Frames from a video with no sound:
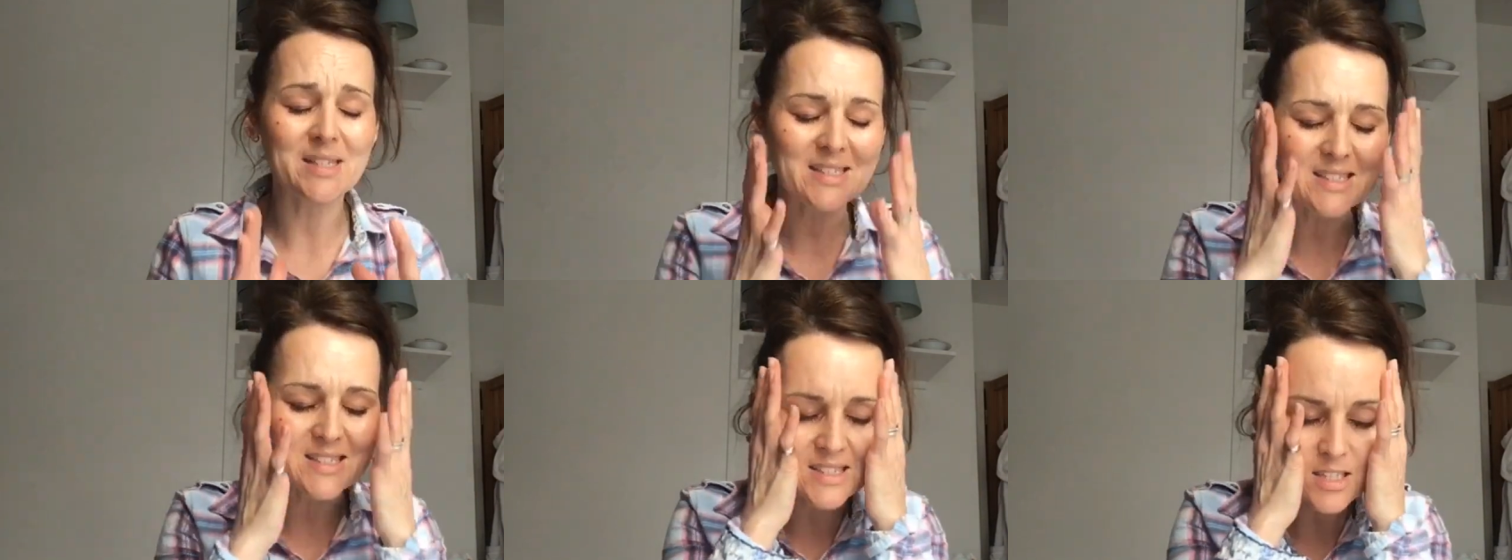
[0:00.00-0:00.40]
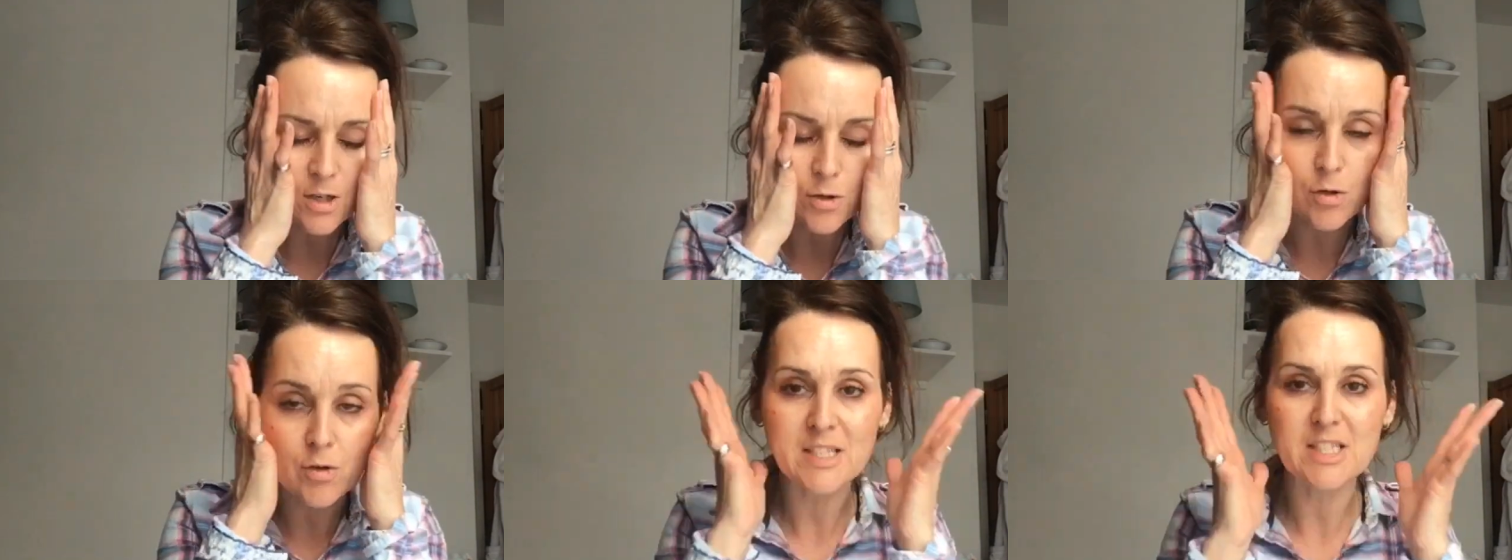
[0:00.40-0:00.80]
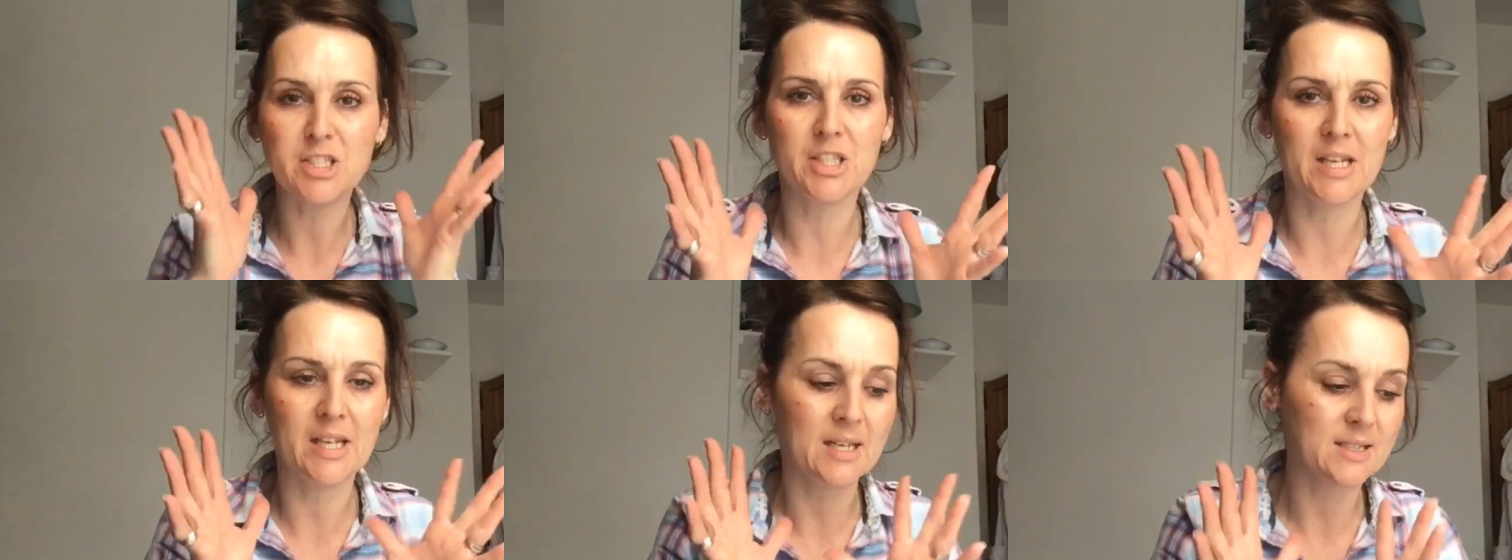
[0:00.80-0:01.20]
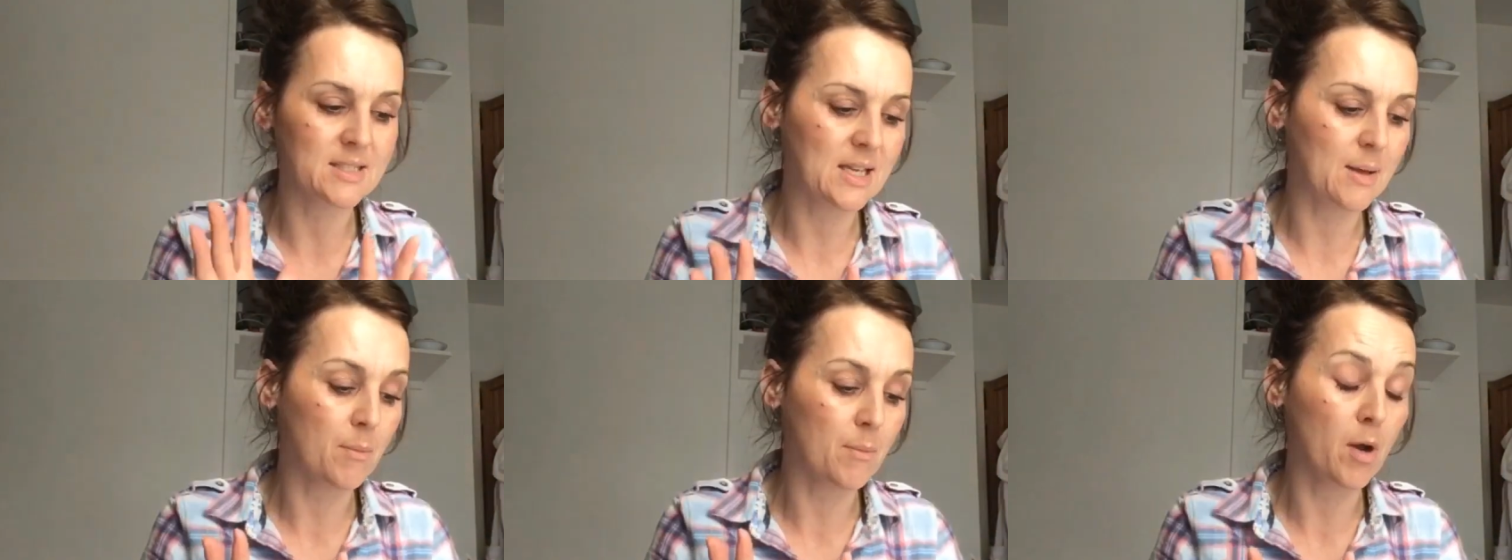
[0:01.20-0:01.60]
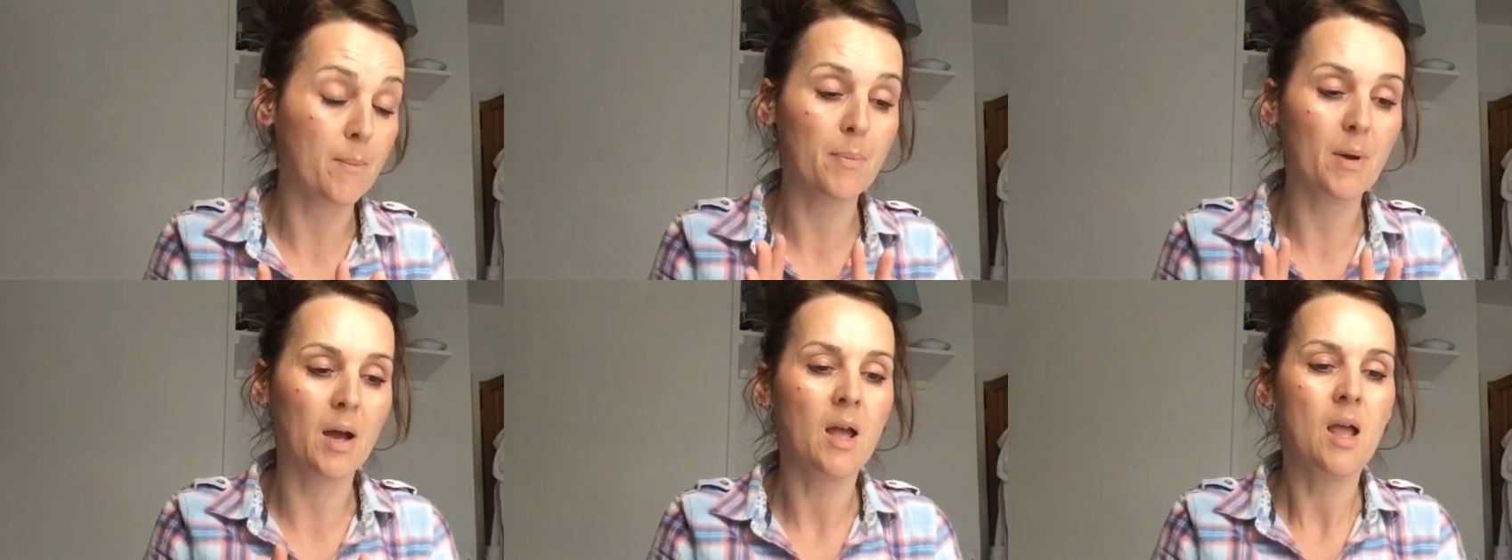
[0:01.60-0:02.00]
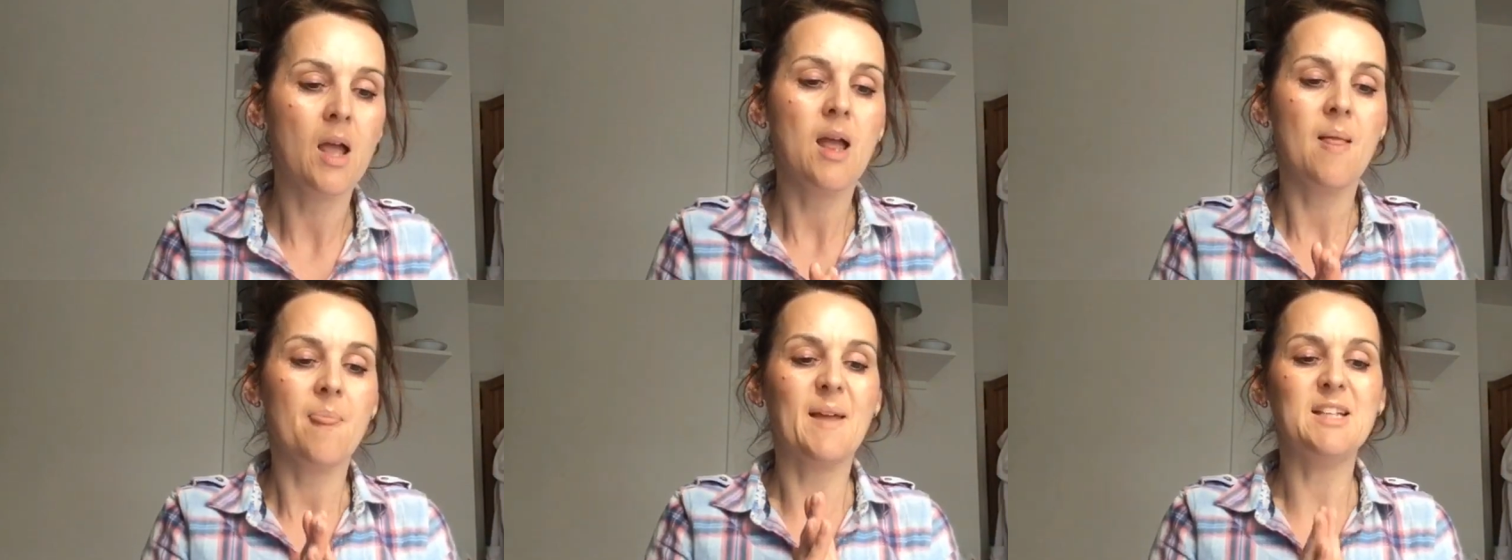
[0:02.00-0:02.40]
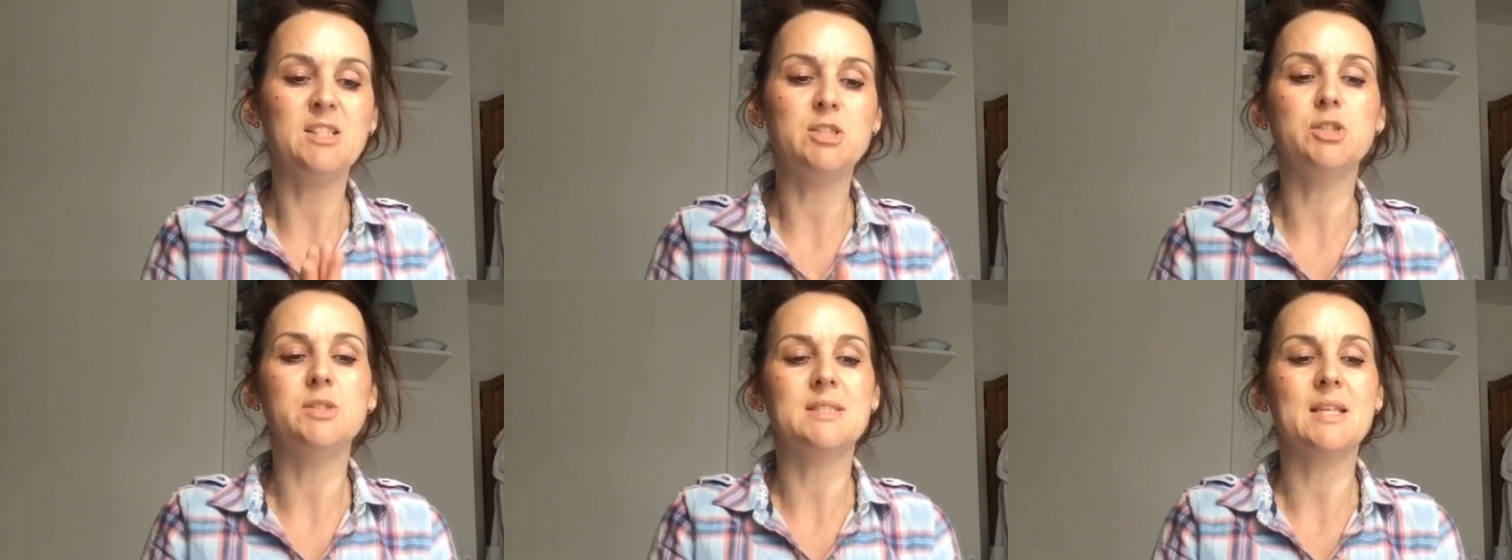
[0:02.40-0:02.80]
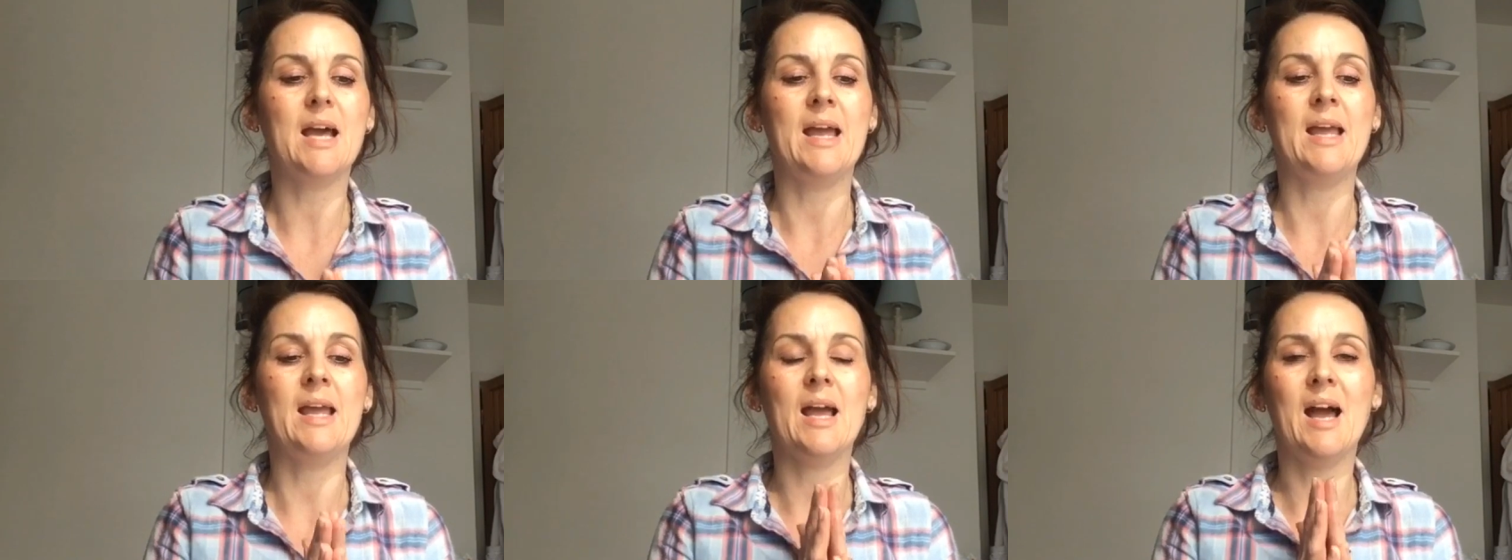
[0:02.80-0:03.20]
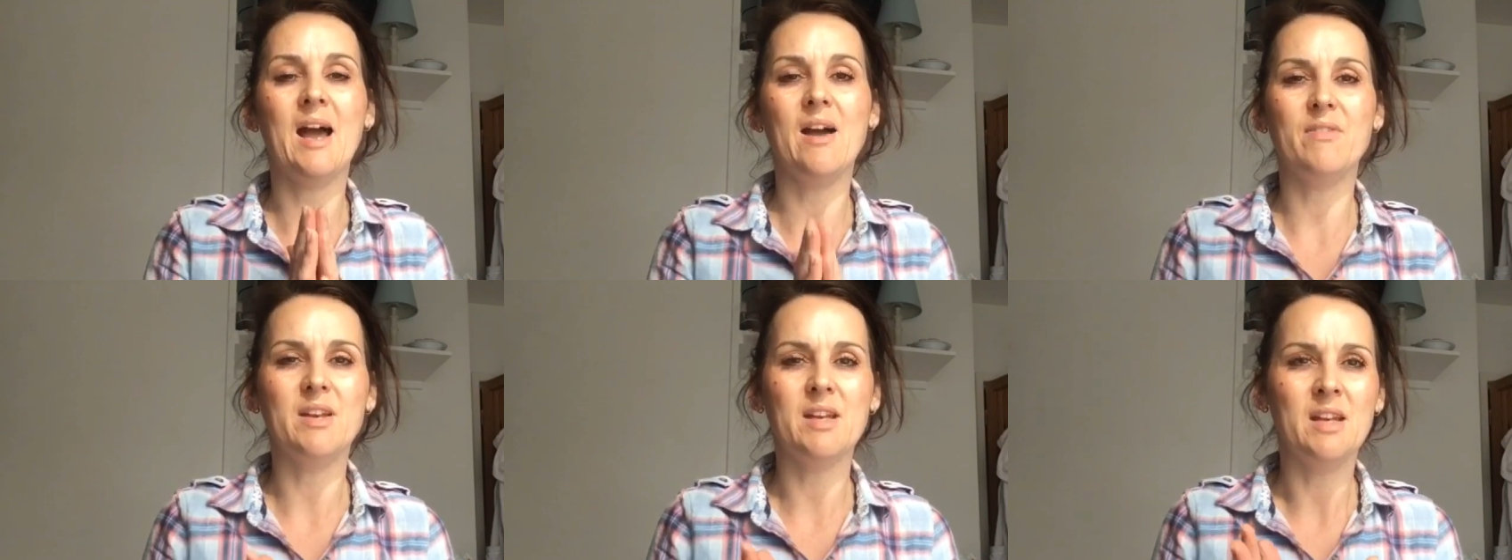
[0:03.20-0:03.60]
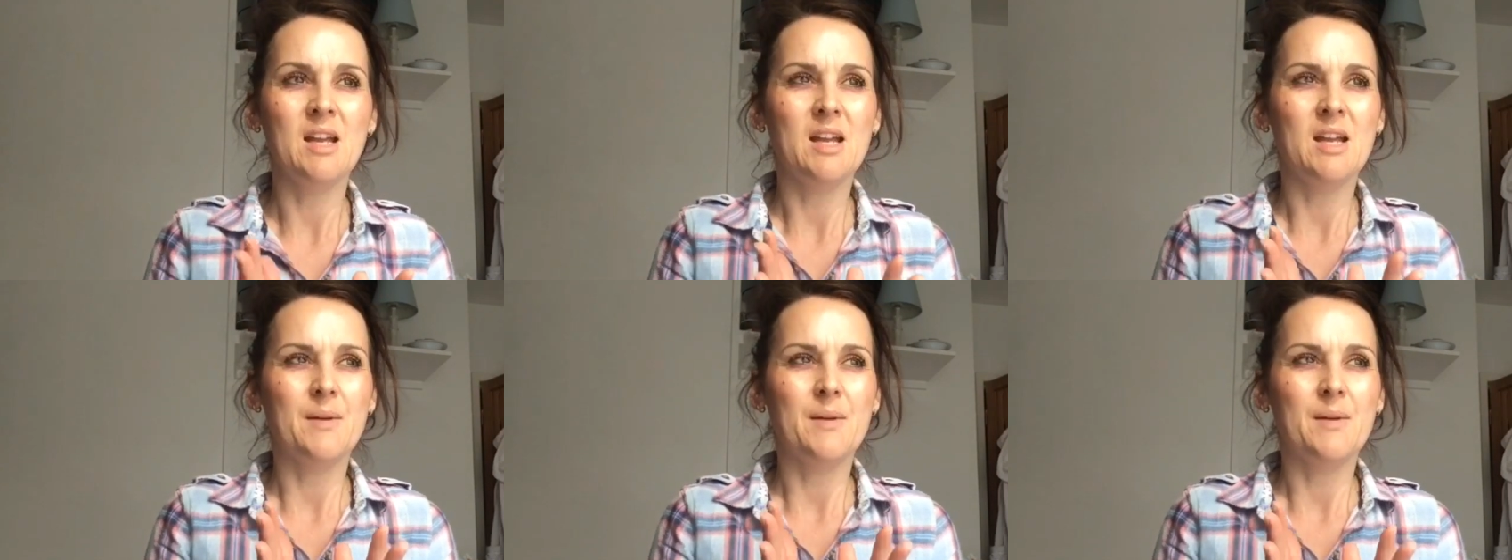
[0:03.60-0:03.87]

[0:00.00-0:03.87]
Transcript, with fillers: this is so cringy and TMI, but they do say having